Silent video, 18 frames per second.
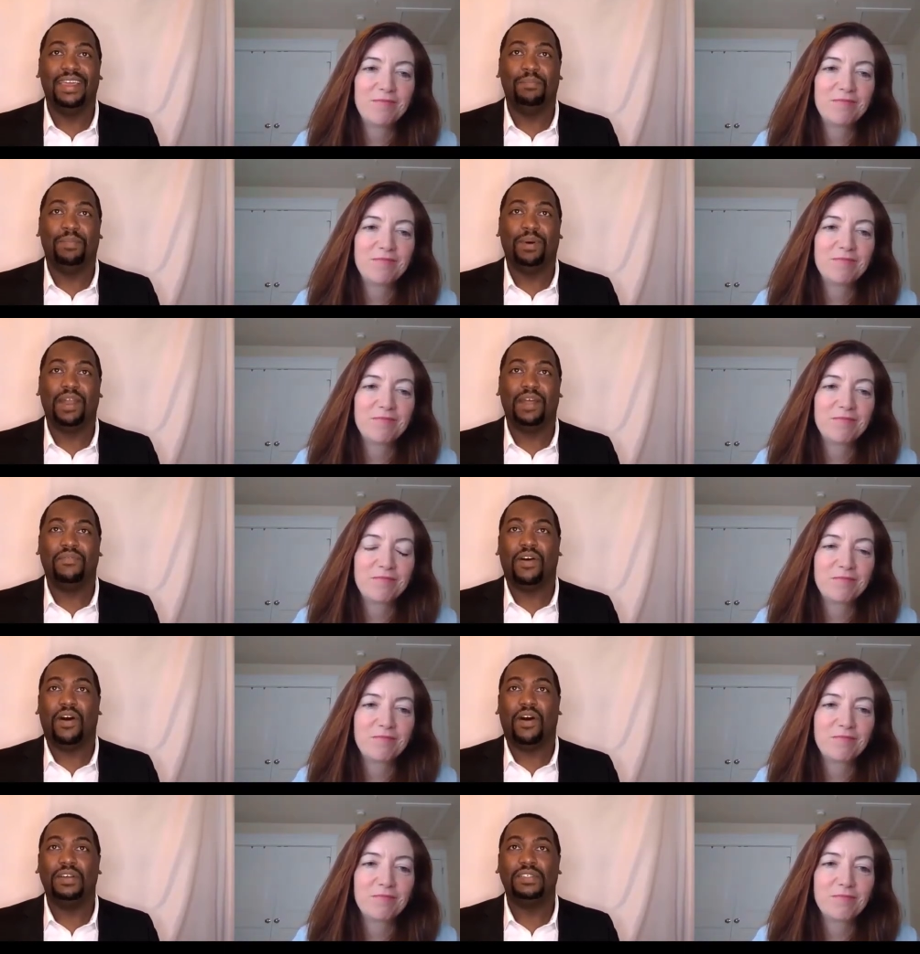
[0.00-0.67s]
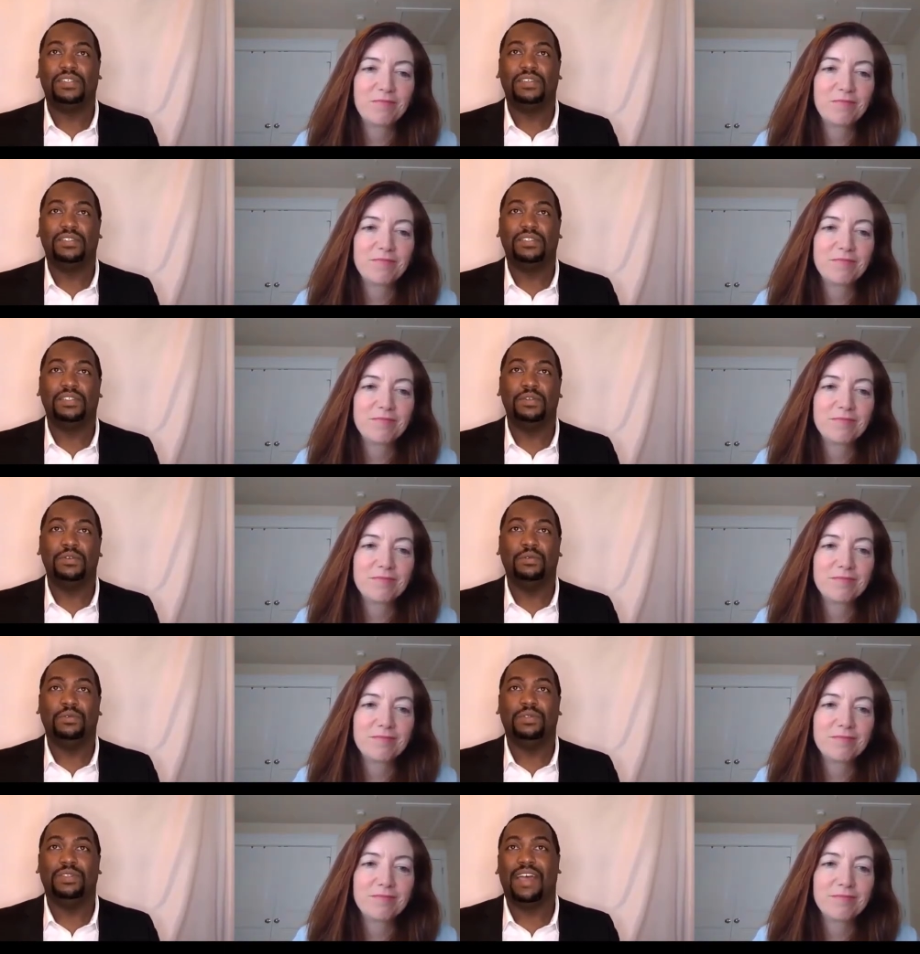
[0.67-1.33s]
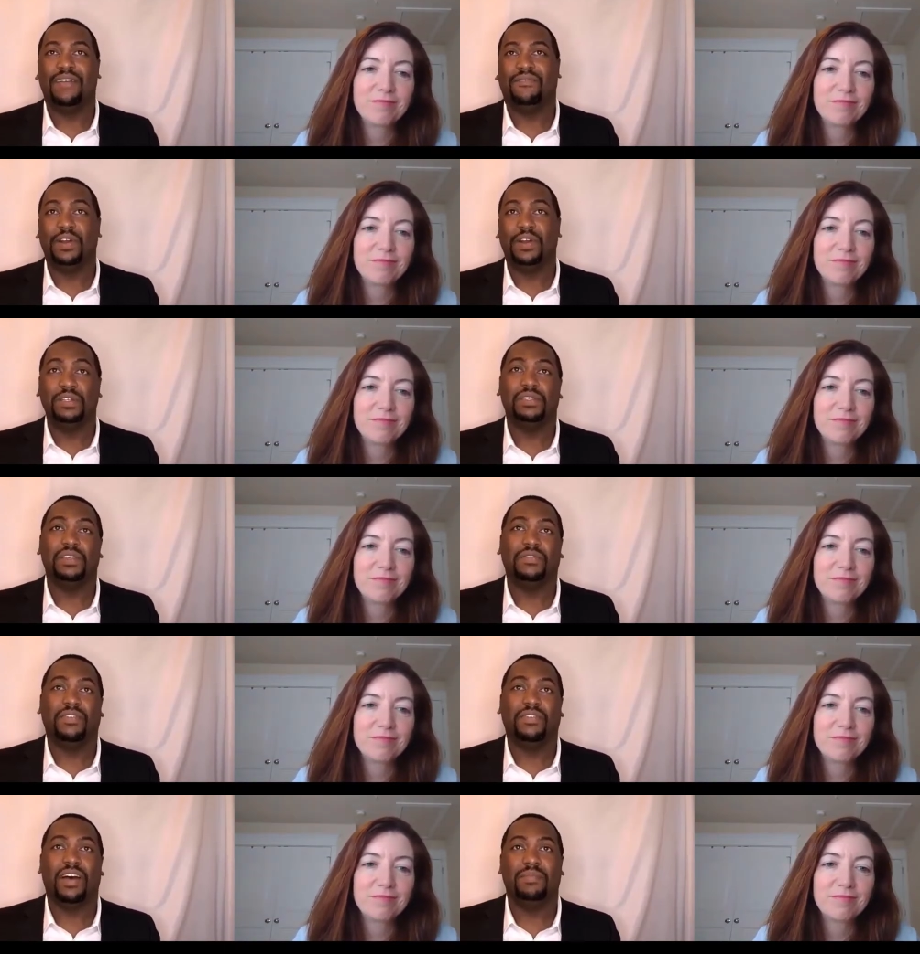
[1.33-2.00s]
Speaker 1: But I've also too
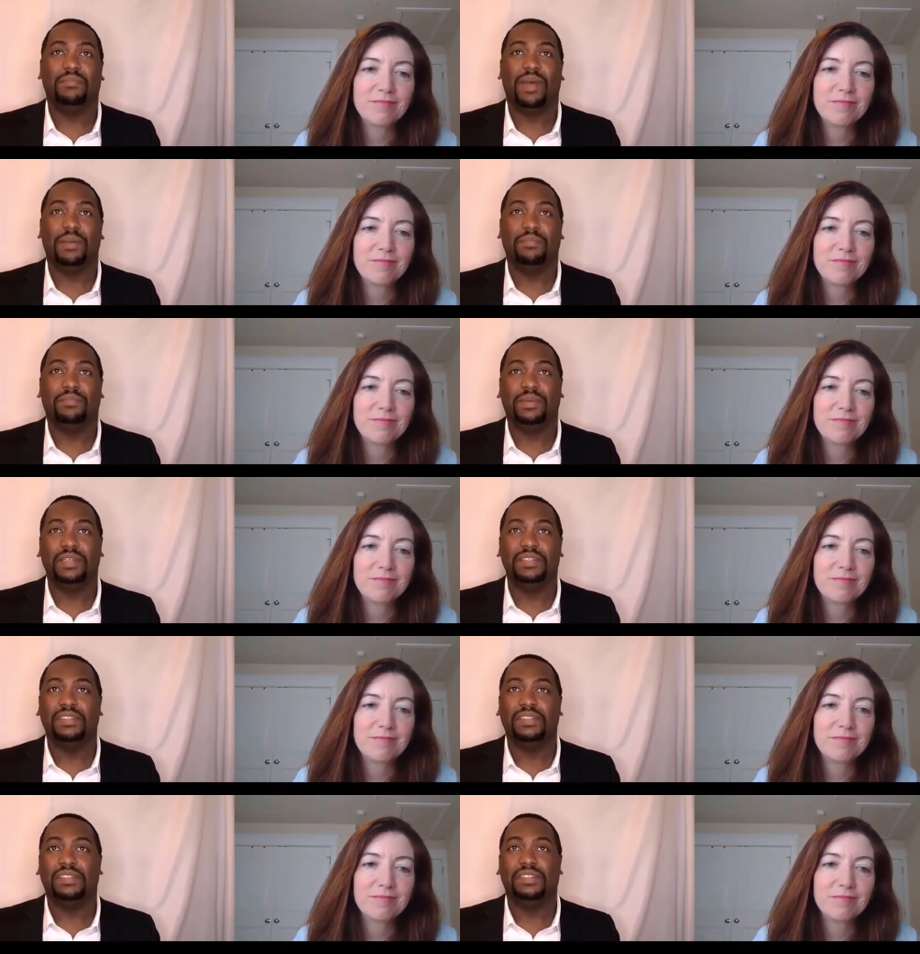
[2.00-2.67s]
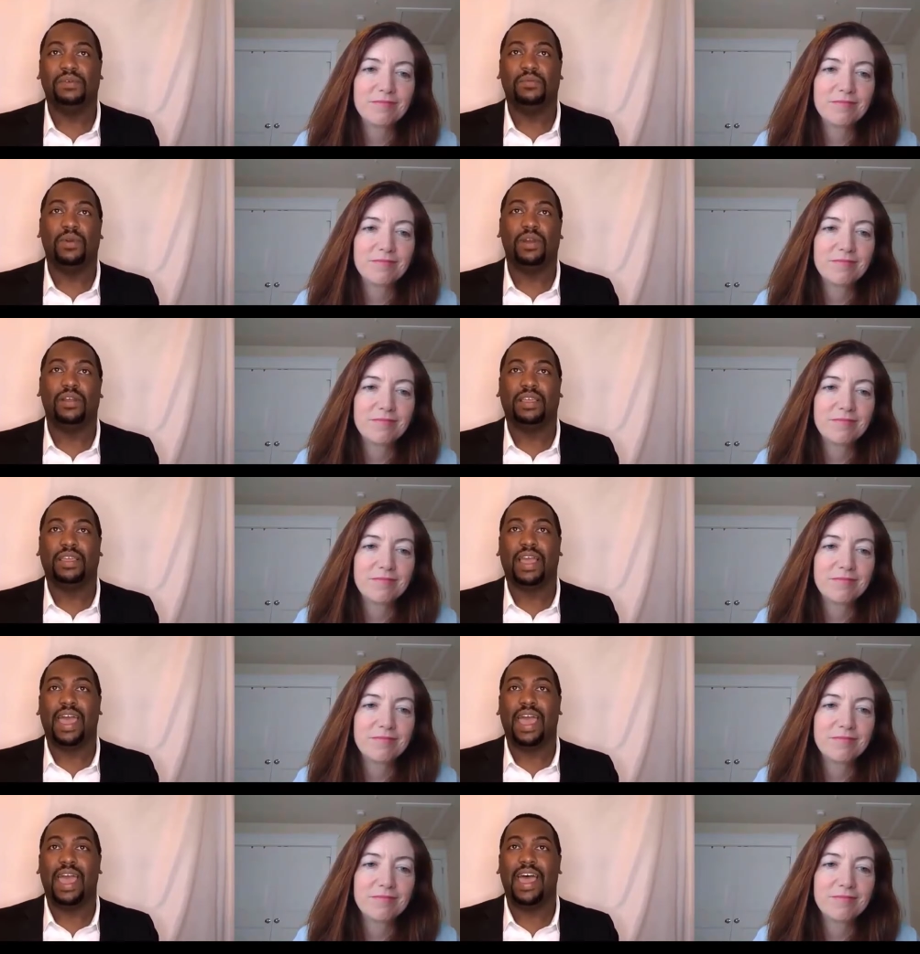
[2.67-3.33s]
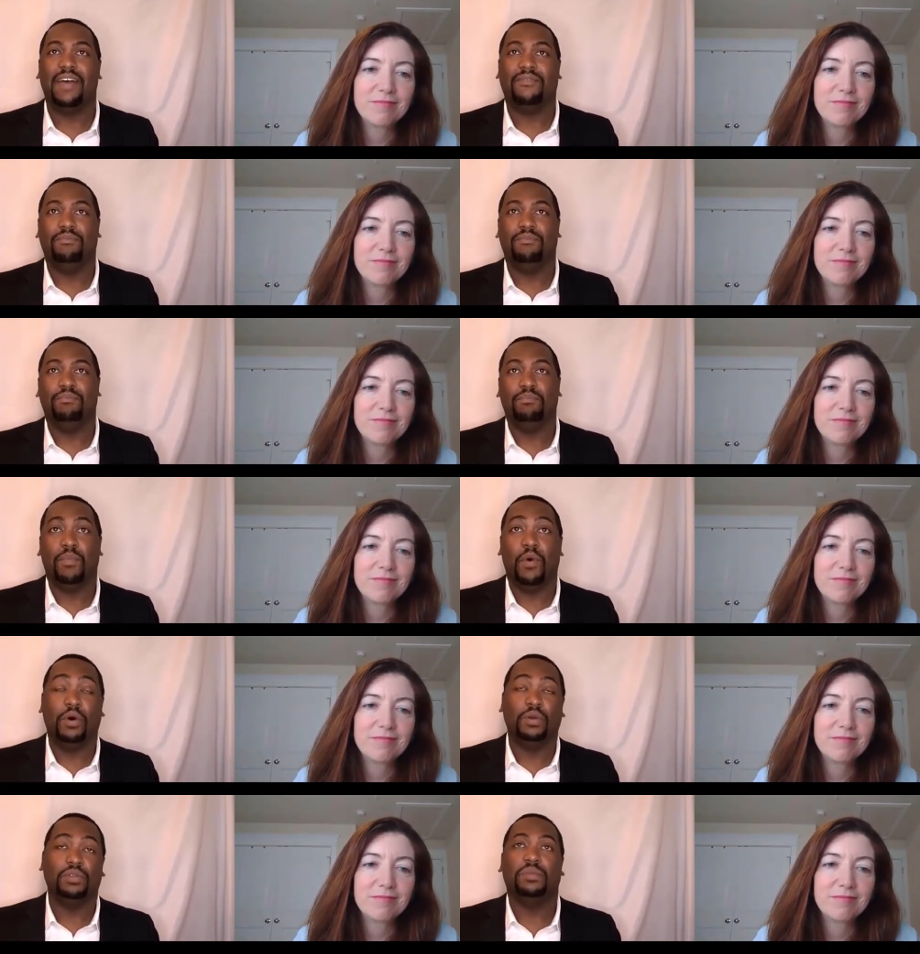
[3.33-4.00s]
diversified my business to where like I have
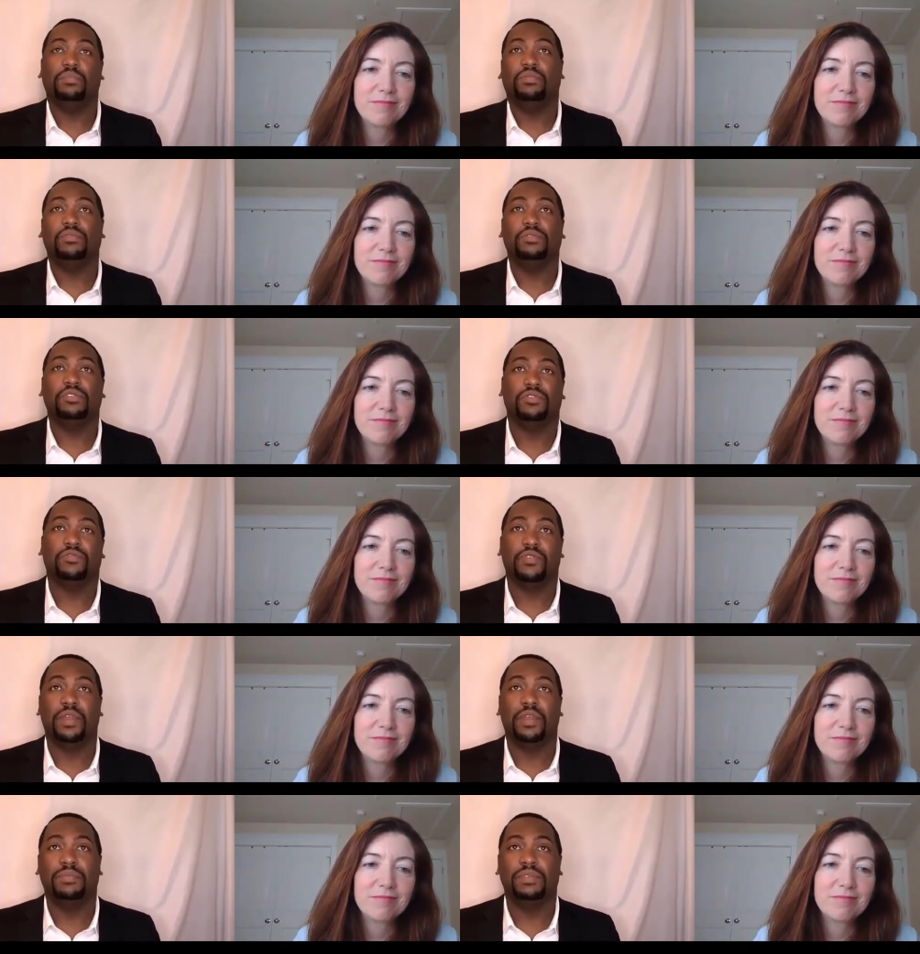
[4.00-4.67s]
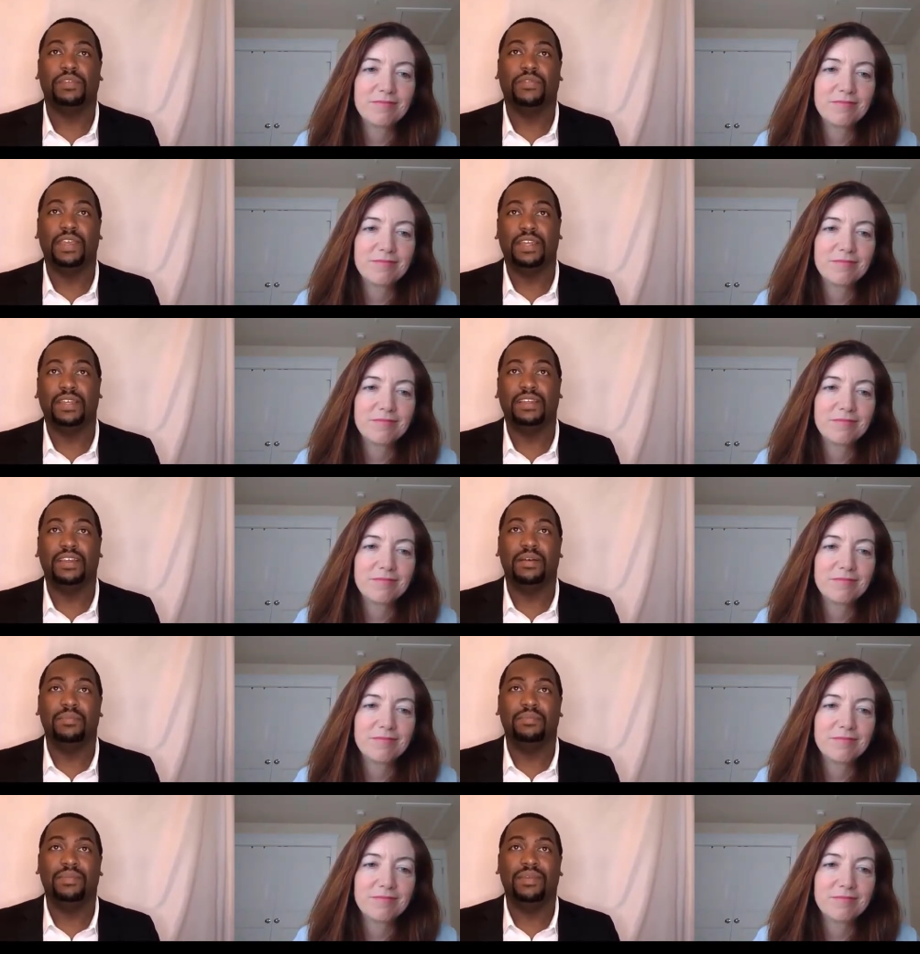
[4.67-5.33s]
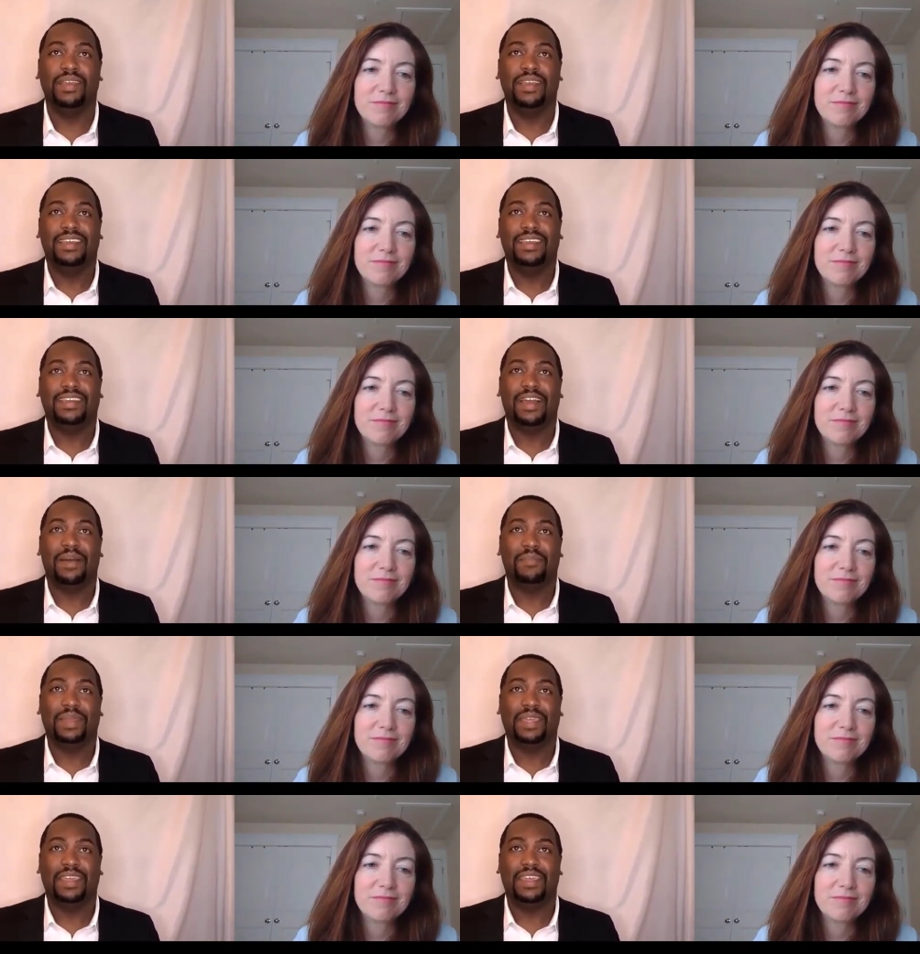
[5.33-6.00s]
multiple streams of income
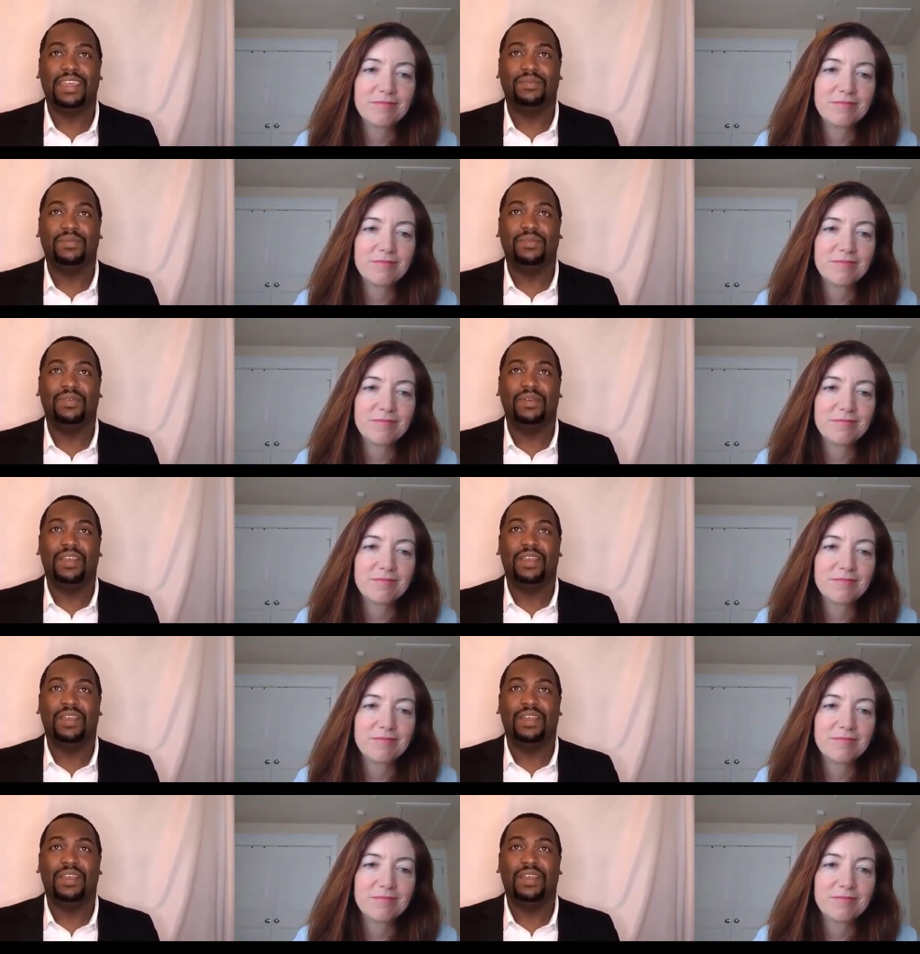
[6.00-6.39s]
coming in.